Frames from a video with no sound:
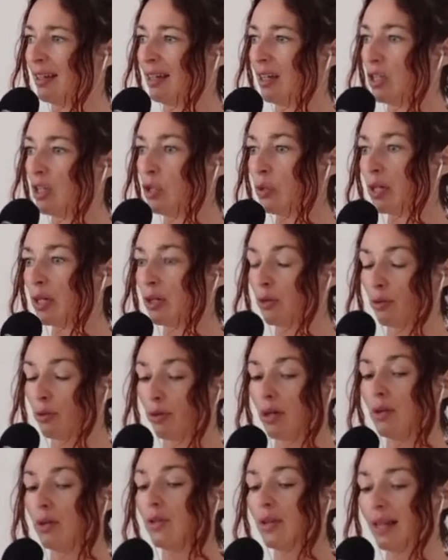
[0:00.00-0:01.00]
You can
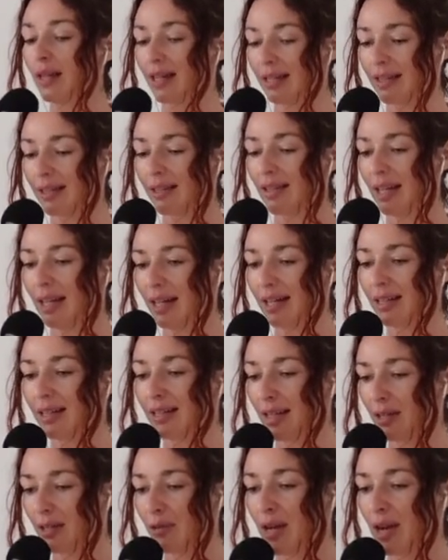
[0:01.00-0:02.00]
grow at an
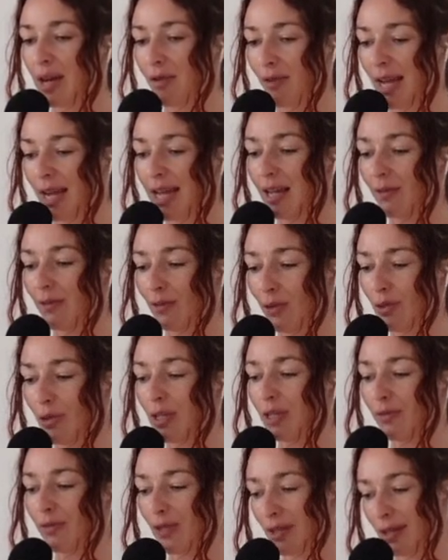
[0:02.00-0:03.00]
accelerated rate if you do
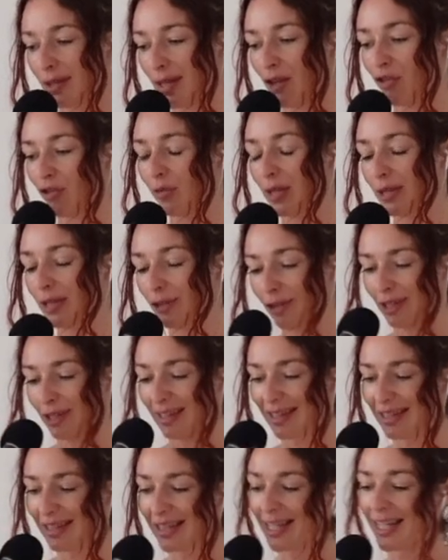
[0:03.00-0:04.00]
this for yourself, because you can
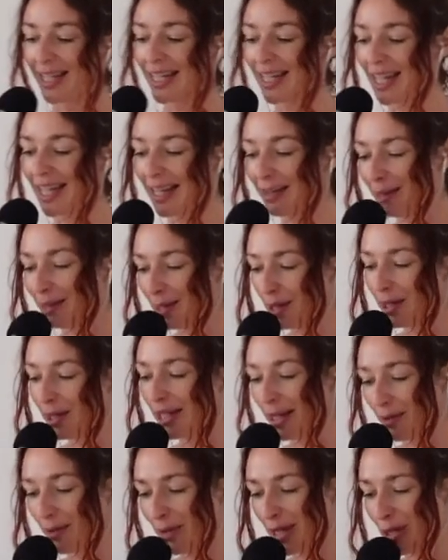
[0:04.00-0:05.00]
sit and
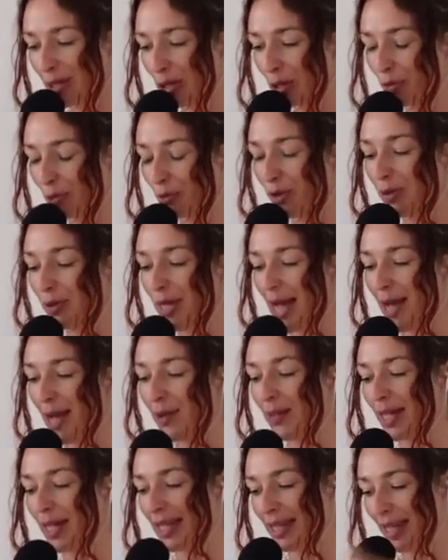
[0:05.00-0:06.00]
look at what you just wrote
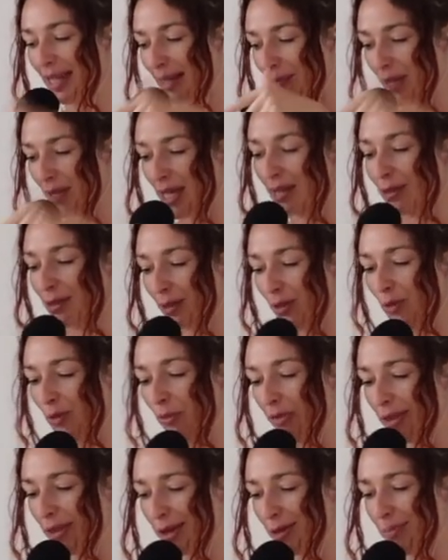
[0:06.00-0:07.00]
down and like be your
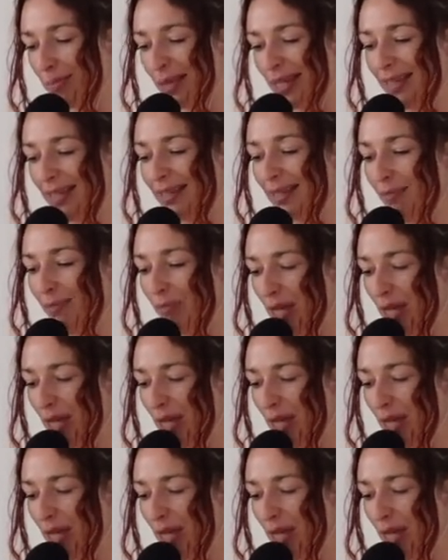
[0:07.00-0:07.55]
own therapist and